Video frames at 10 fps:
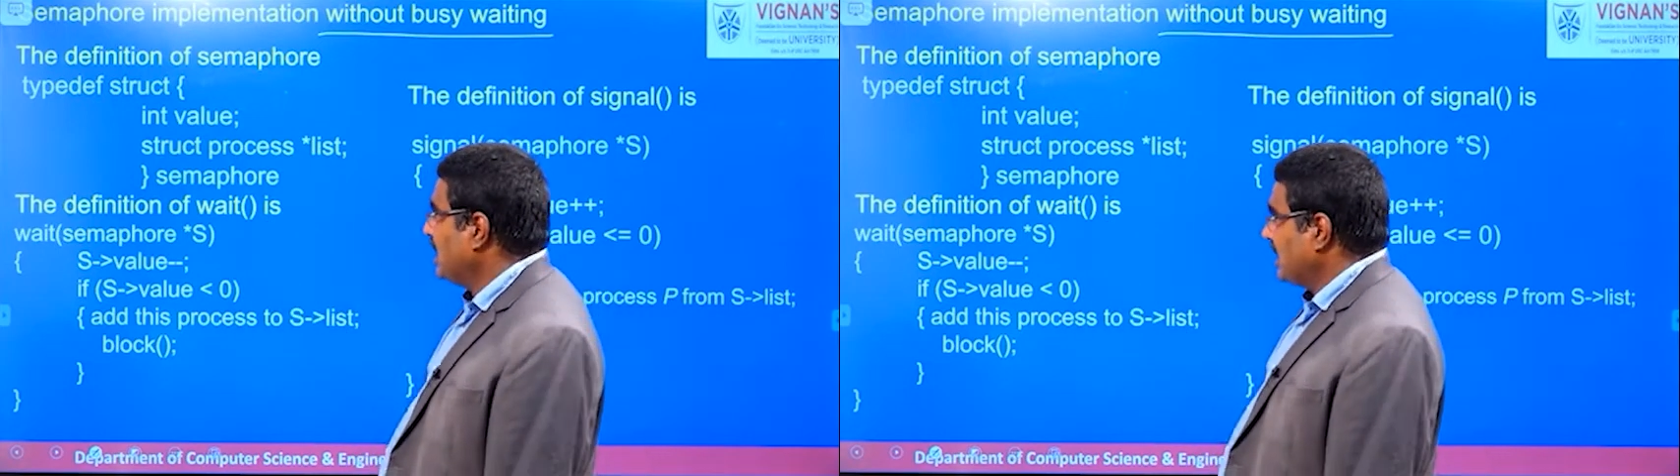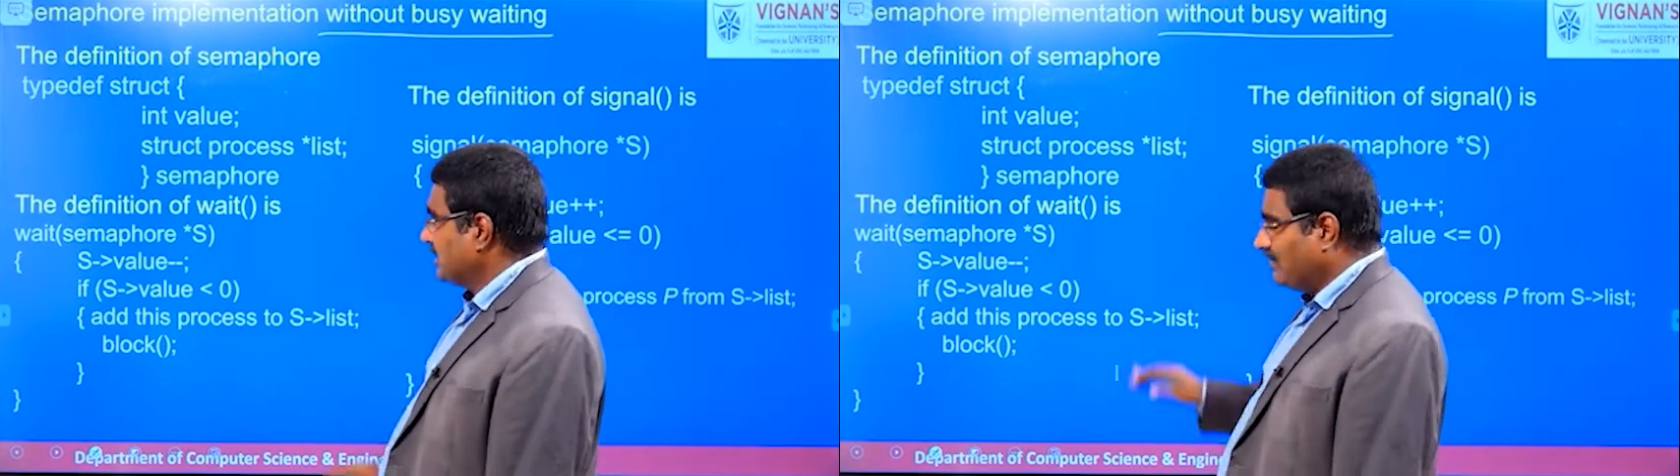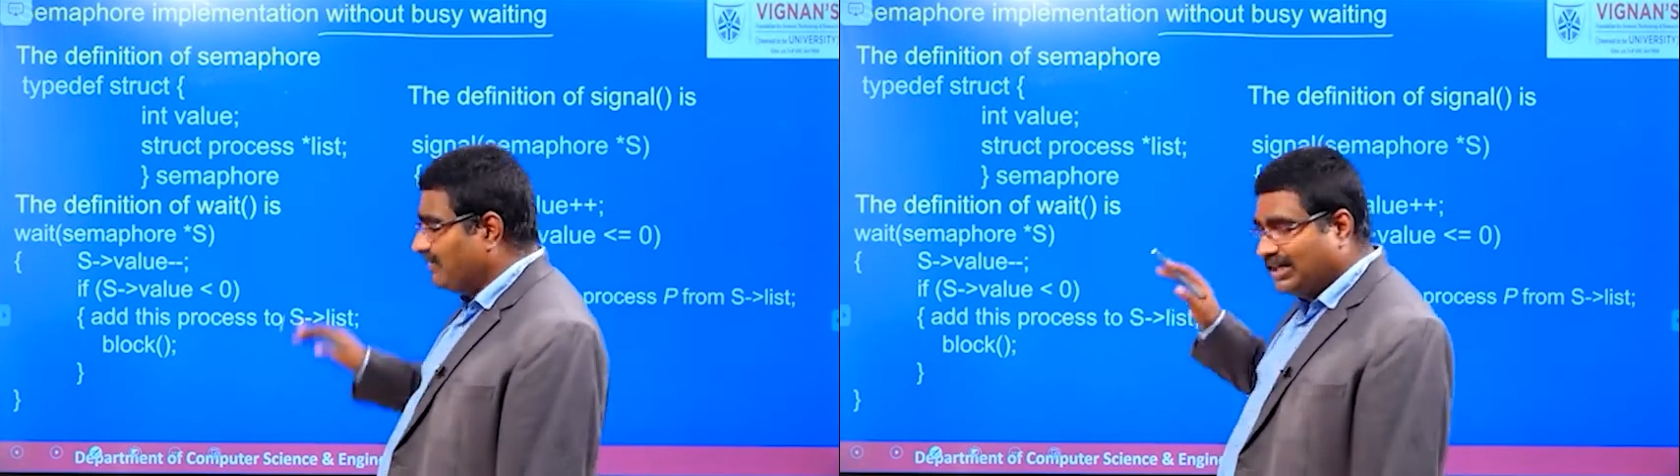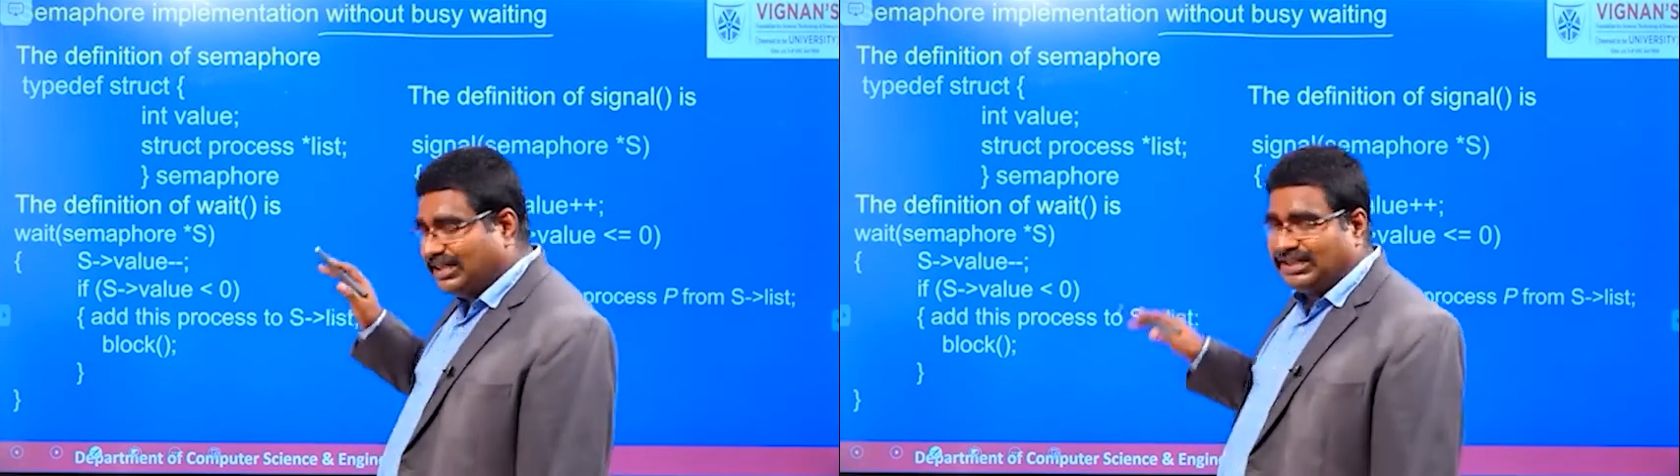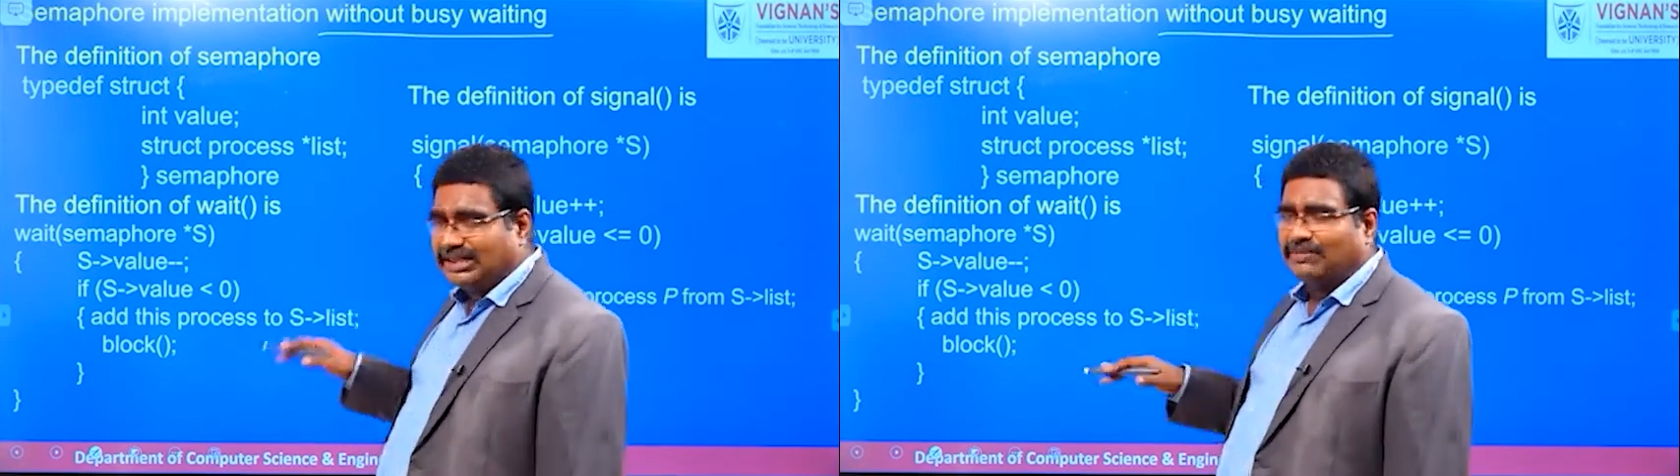at the
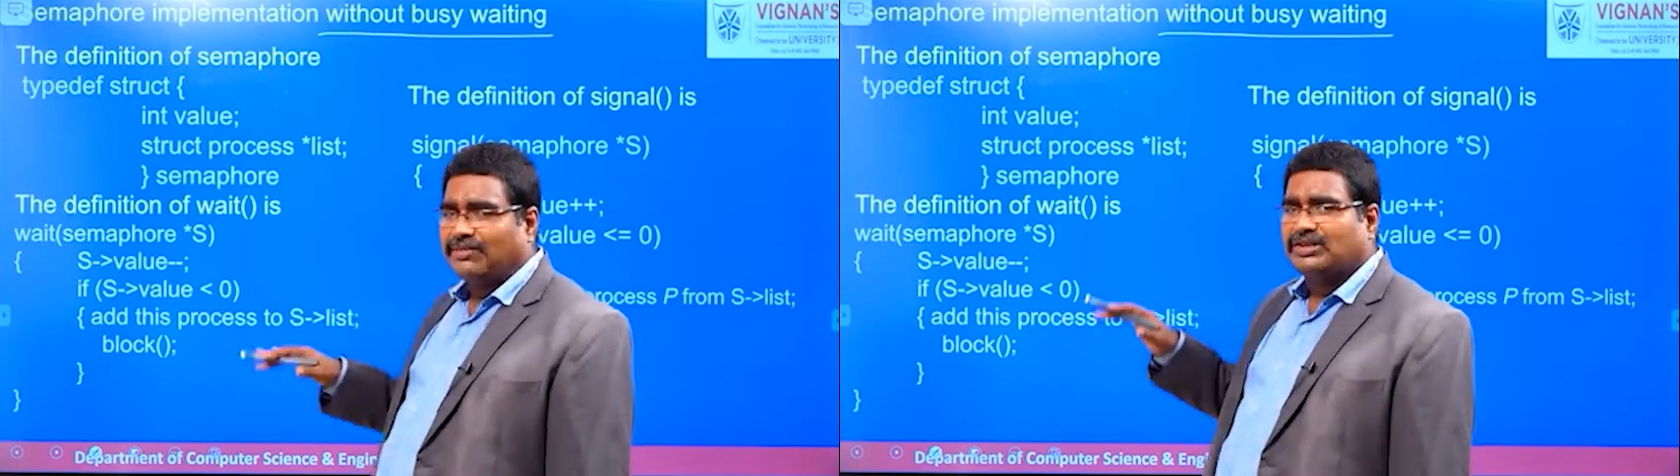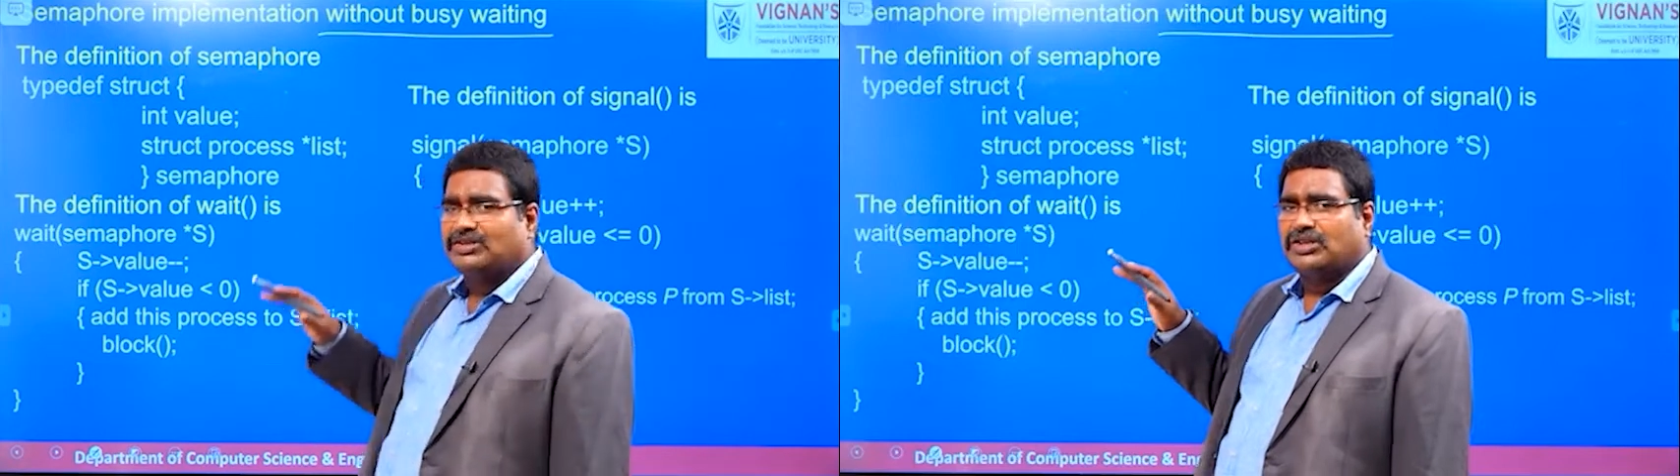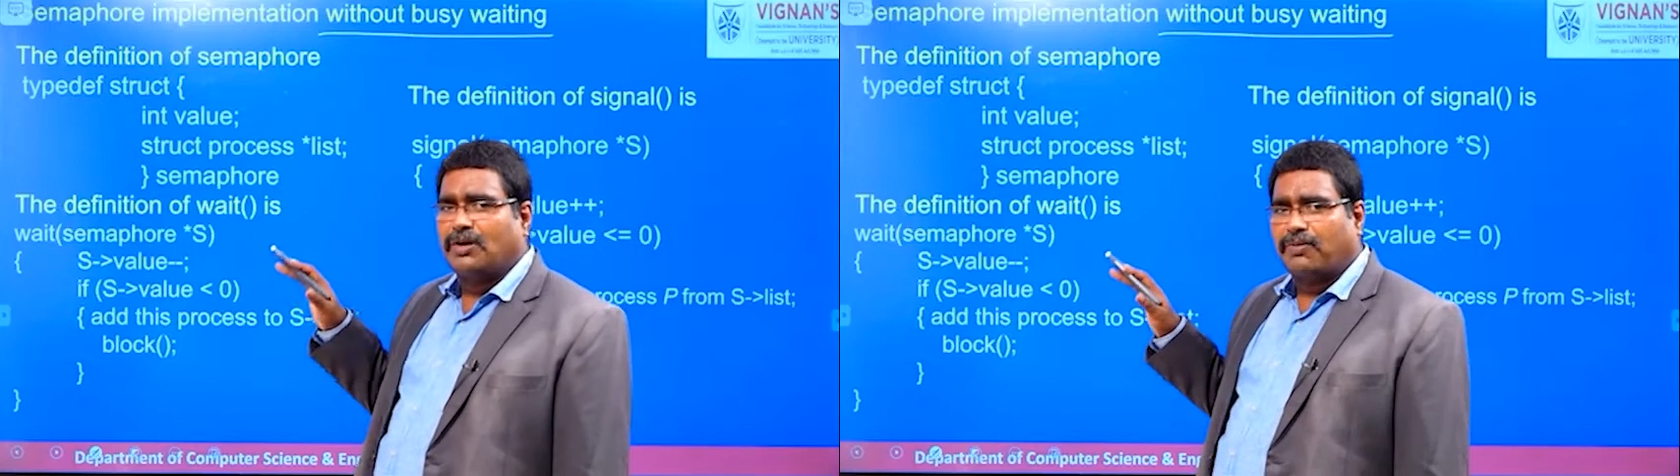waiting time also the